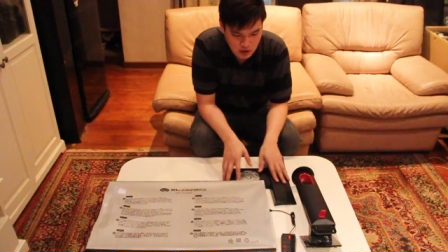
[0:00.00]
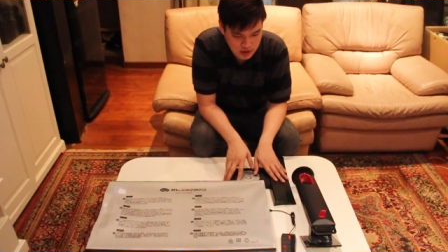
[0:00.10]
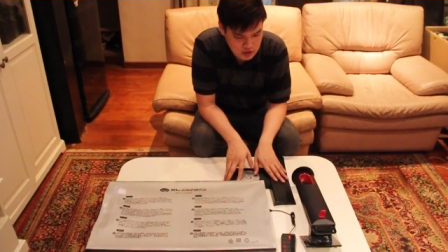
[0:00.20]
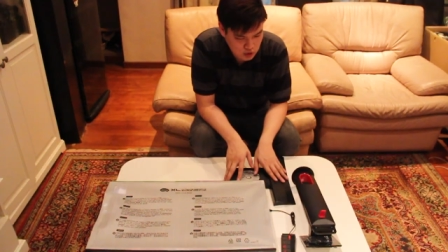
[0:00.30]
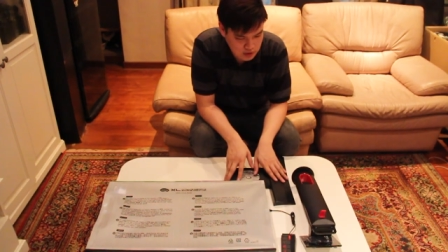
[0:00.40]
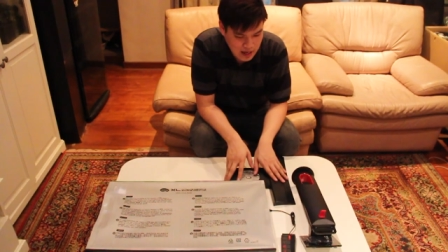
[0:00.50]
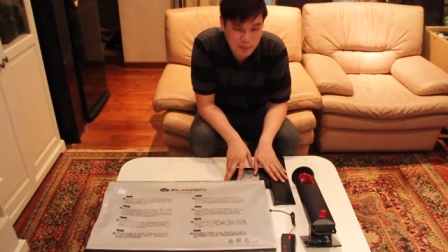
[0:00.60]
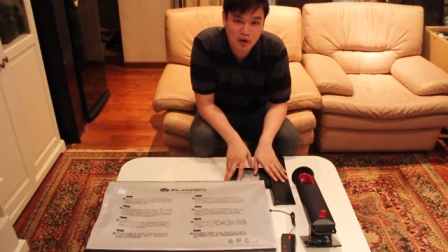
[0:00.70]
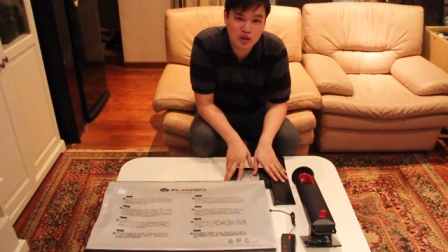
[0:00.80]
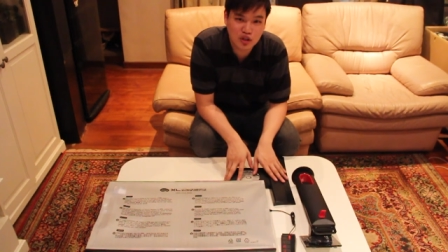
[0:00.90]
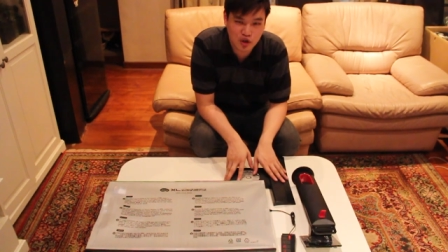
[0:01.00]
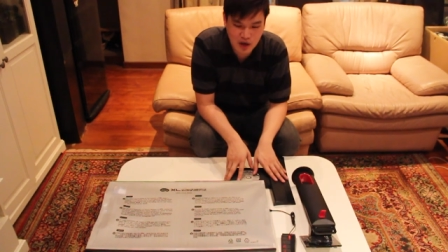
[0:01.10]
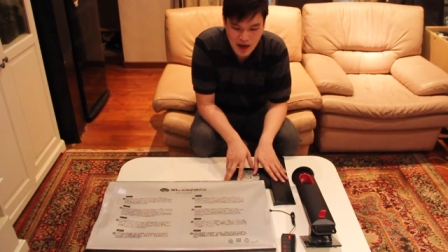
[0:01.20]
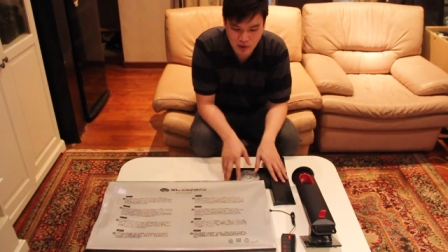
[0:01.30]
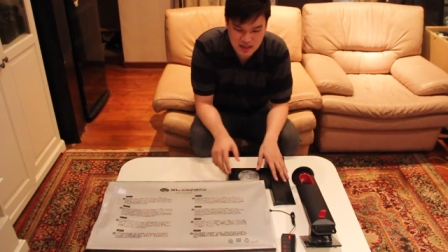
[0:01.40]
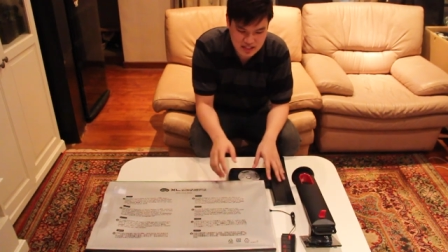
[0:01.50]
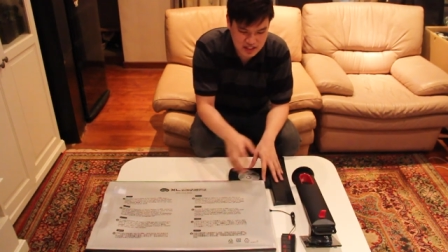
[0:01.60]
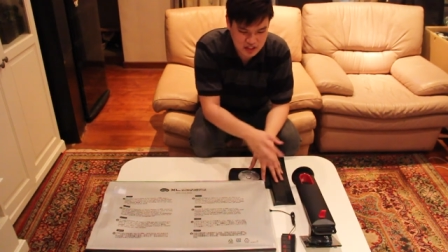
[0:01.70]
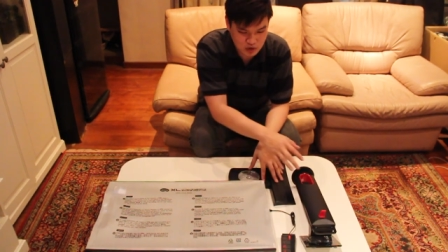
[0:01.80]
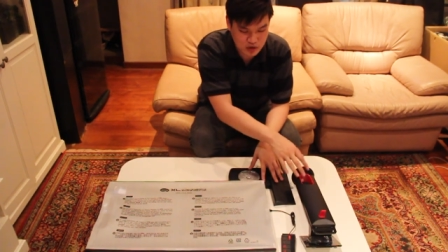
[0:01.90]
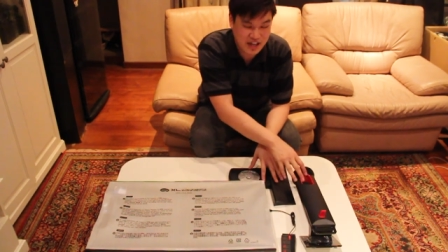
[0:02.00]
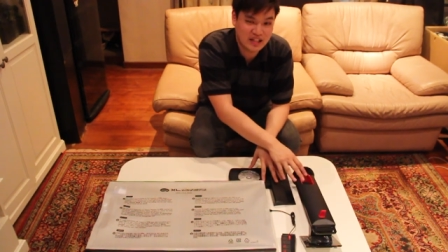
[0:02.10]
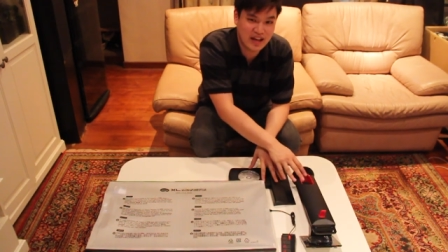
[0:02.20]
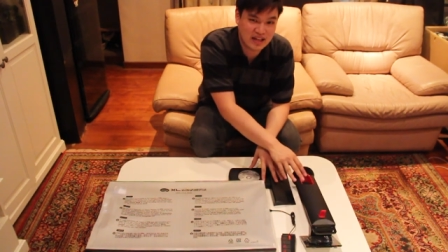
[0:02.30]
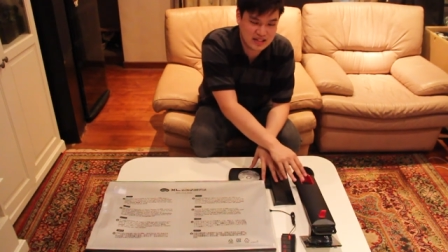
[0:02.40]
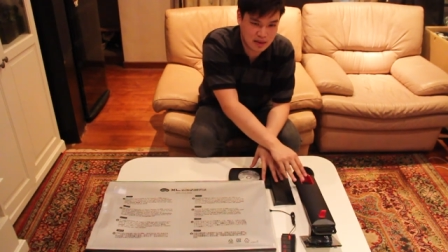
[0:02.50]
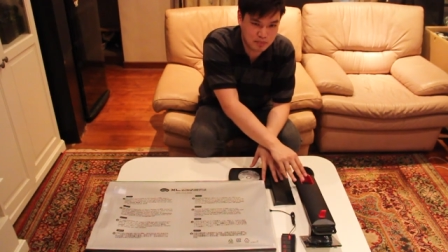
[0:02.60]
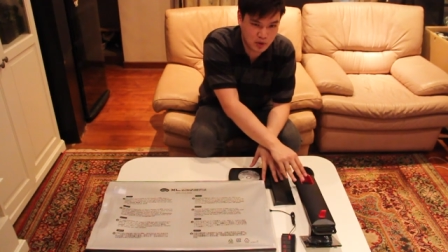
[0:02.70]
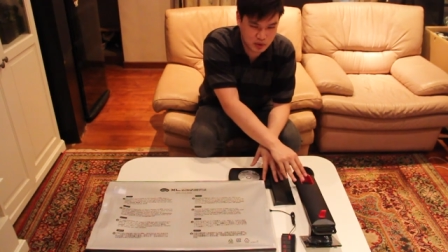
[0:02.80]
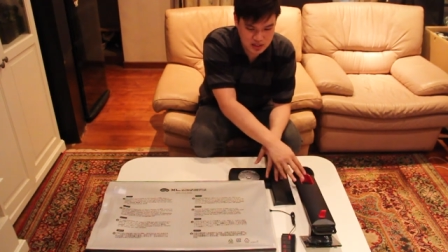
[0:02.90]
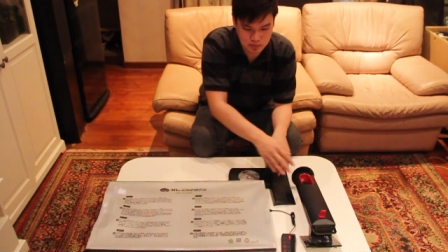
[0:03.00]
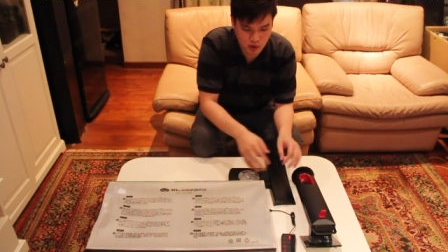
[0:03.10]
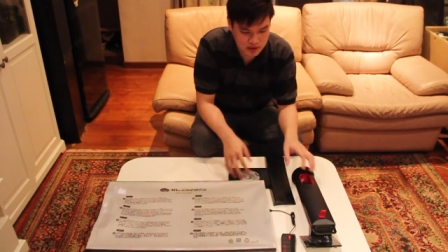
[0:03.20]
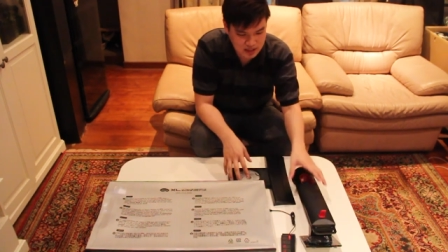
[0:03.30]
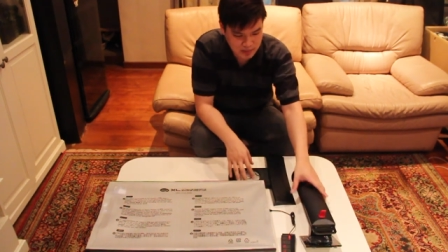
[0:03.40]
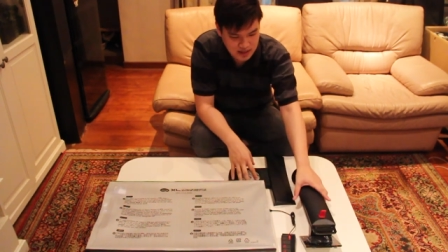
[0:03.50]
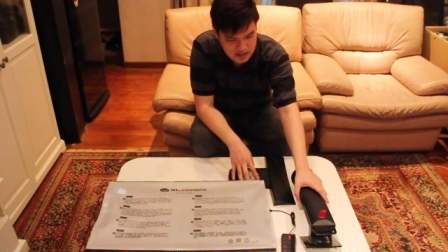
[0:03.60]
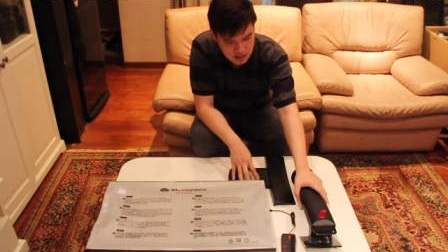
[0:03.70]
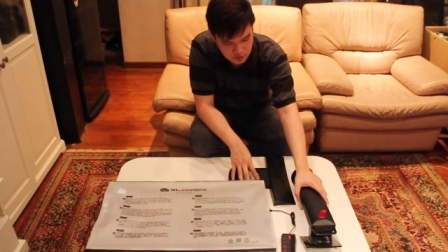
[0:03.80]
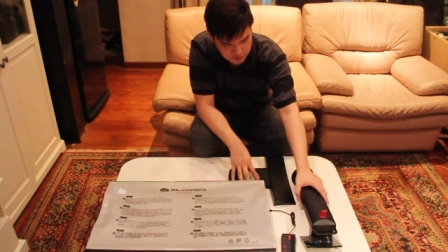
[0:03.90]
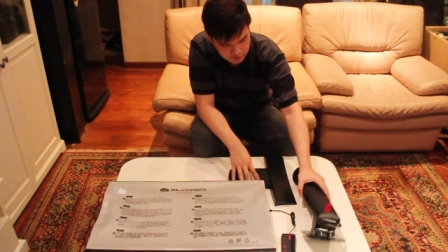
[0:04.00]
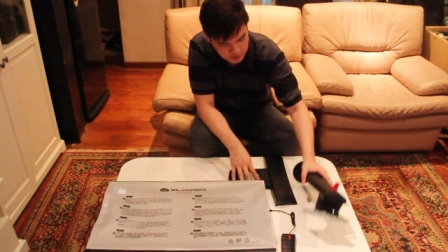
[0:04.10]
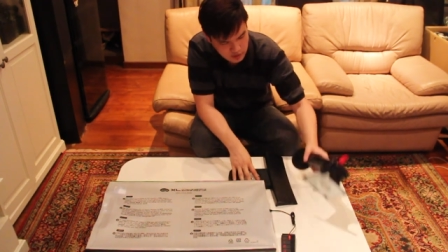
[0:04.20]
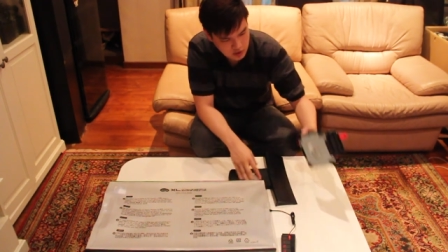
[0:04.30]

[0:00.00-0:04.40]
Okay, so now I'm gonna show you how easy it is to actually assemble this monitor by itself.